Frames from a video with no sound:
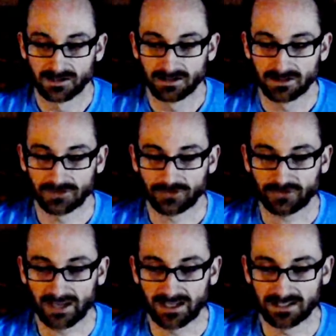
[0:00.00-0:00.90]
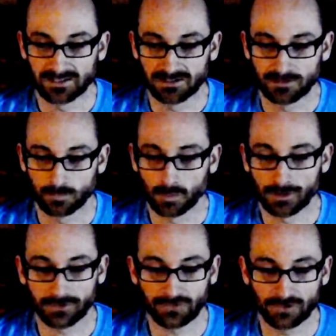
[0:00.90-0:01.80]
this kind of
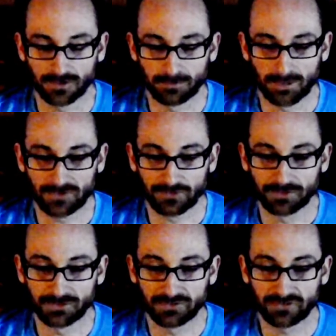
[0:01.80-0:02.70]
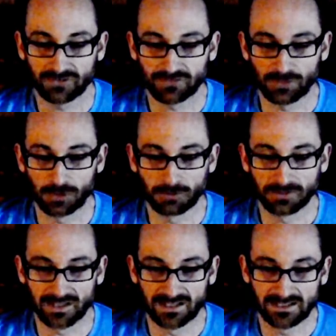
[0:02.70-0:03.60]
works your muscles so
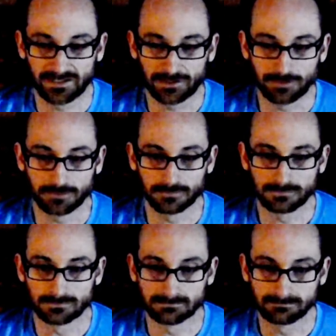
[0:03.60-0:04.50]
that you